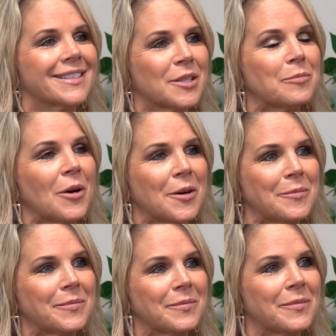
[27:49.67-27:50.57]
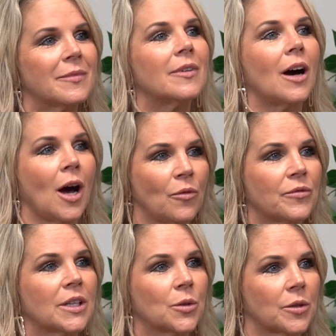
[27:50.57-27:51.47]
He said, "Mom, I'll
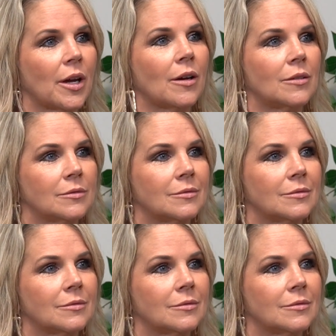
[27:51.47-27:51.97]
figure it out."